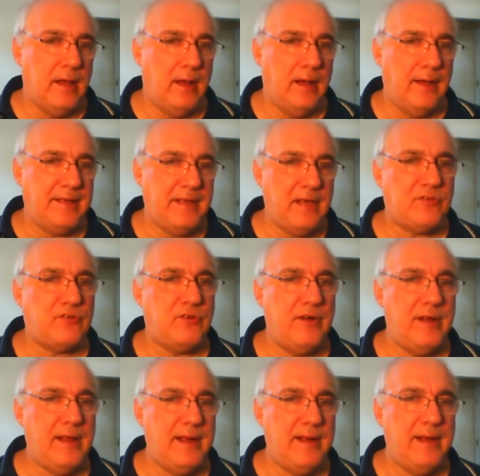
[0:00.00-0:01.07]

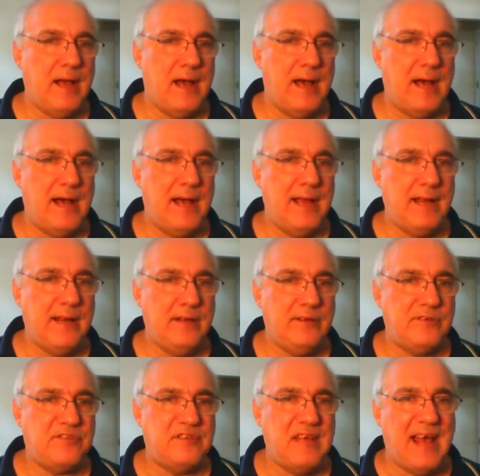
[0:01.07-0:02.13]
yesterday, I
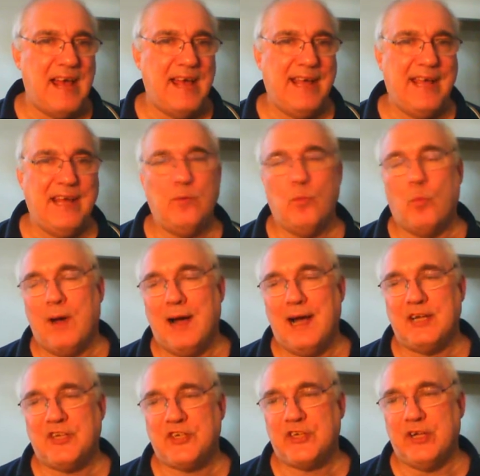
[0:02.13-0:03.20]
sat and
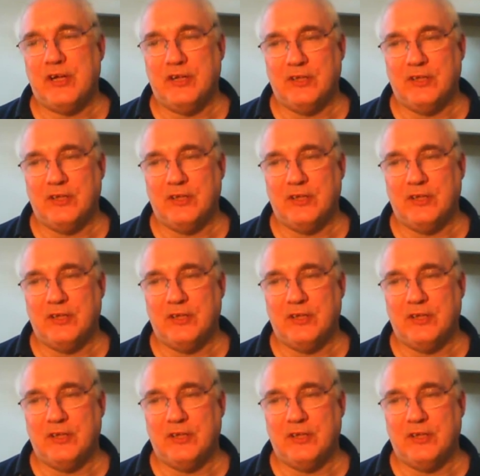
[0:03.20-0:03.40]
watched